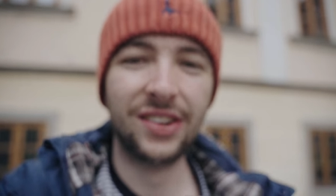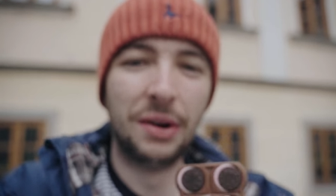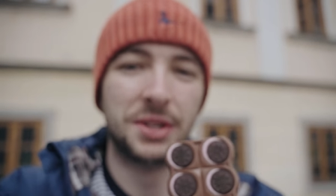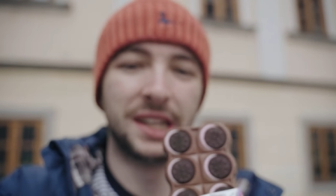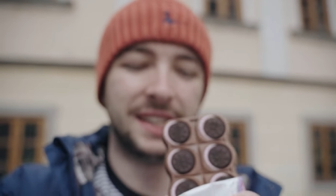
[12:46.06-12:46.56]
So
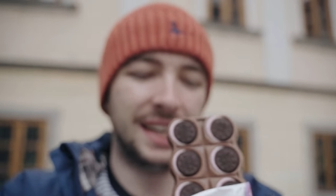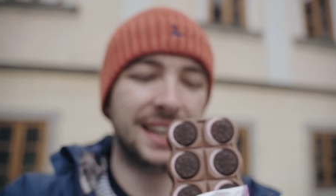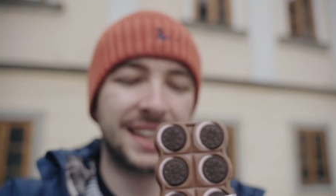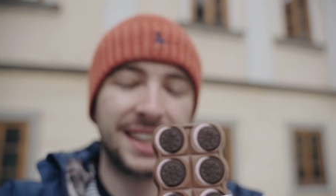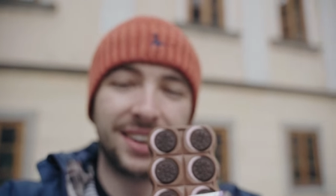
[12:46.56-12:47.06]
I'm
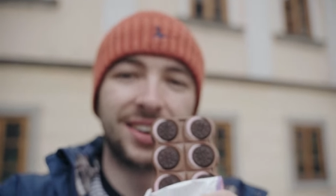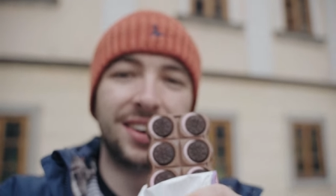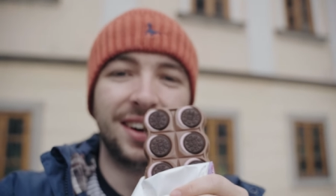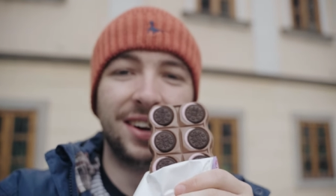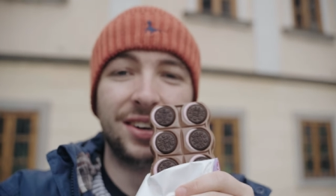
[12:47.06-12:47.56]
sitting
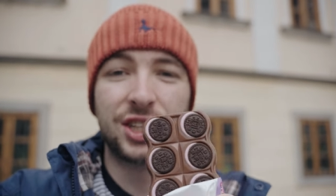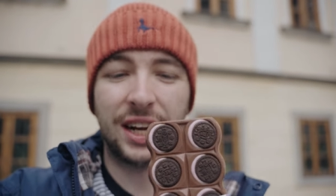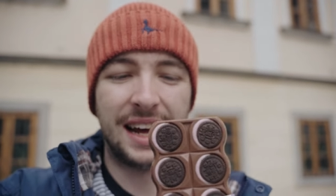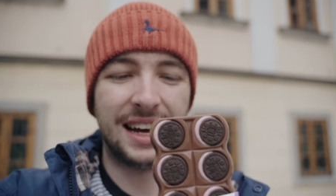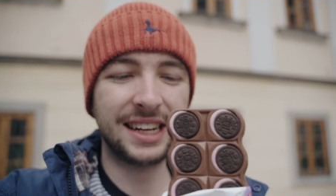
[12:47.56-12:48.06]
here,
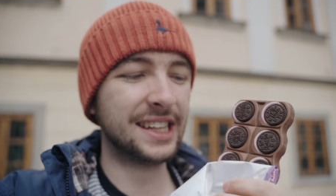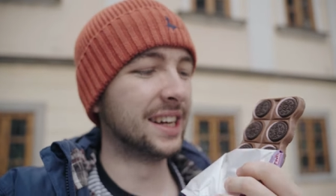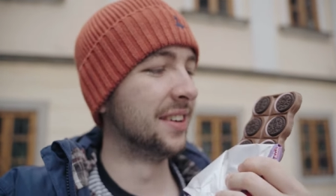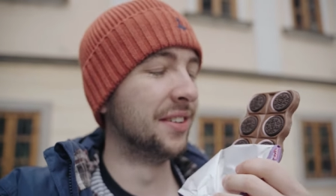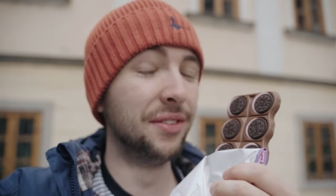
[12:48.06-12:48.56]

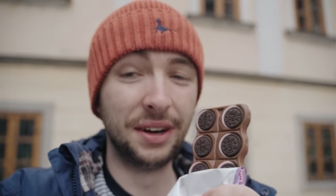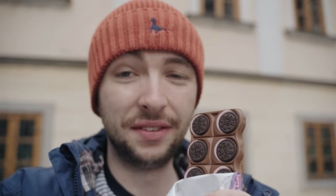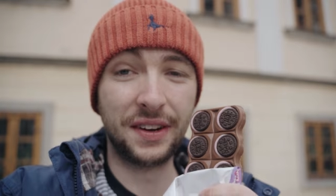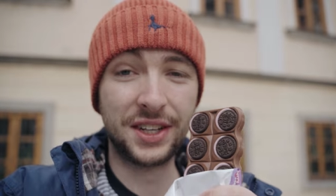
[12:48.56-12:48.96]
chillaxing with a